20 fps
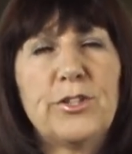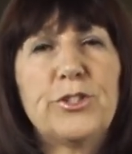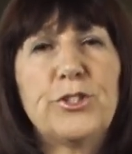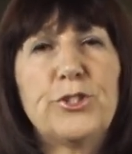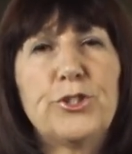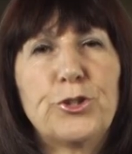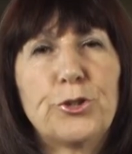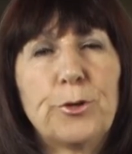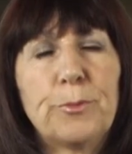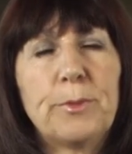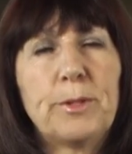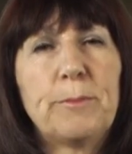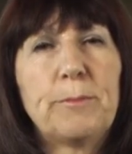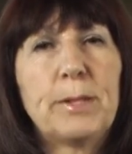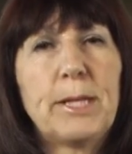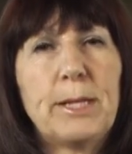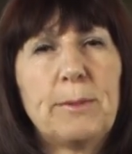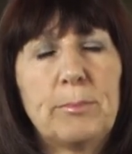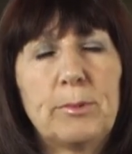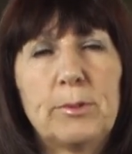the German
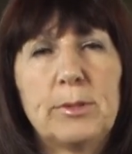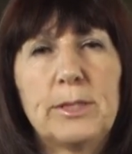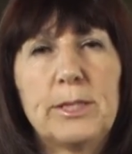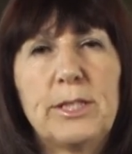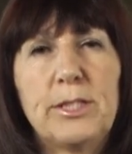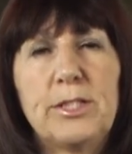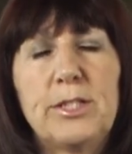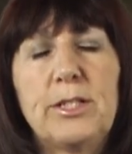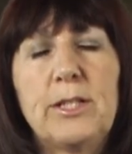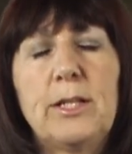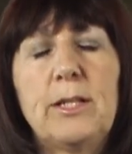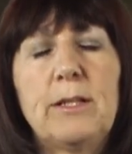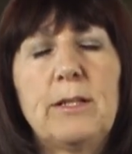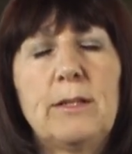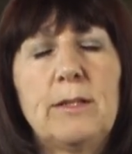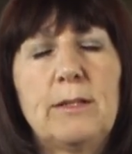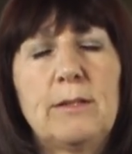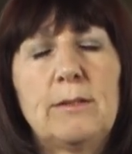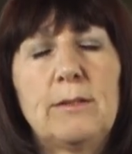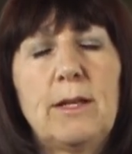people and
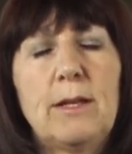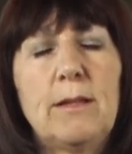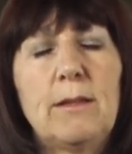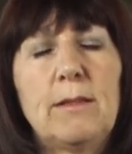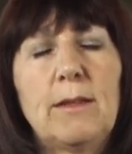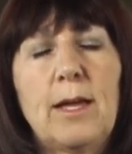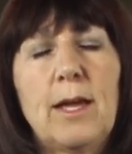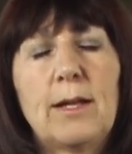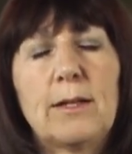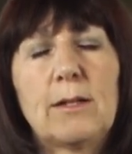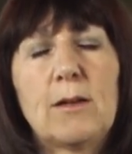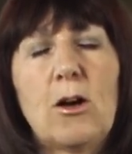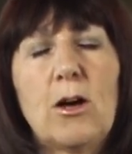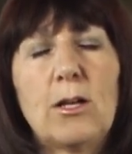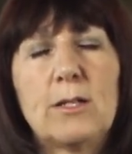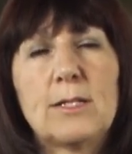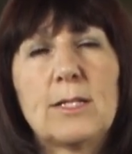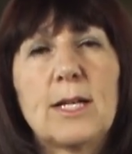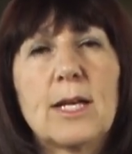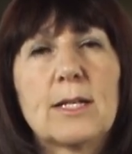in that
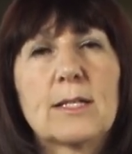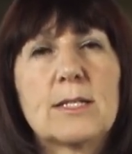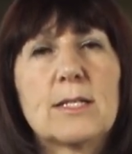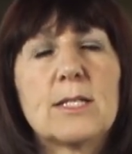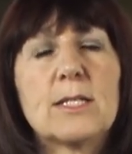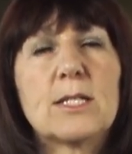context.